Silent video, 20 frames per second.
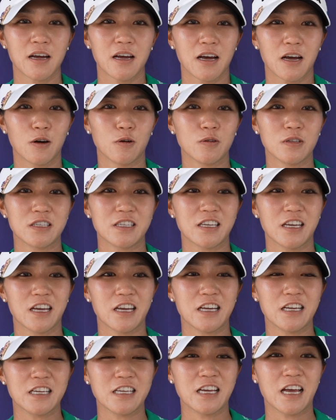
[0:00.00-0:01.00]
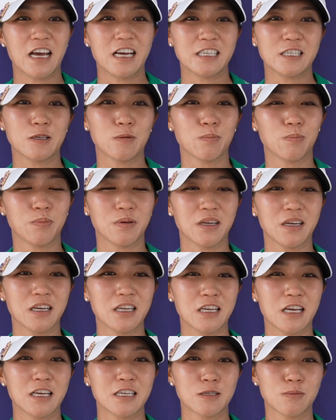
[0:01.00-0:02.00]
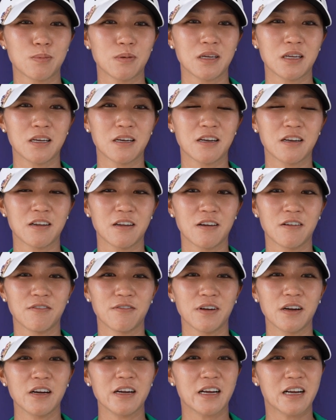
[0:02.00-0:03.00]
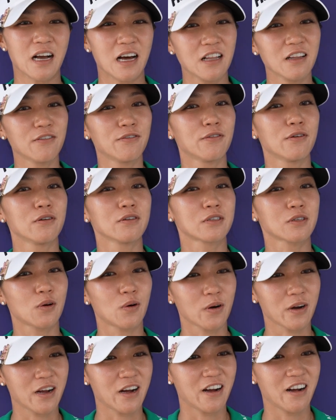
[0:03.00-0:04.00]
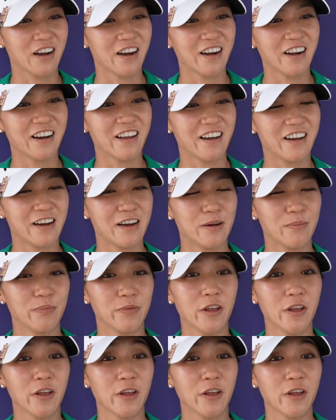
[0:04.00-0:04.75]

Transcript: would say it has been a very colorful scorecard,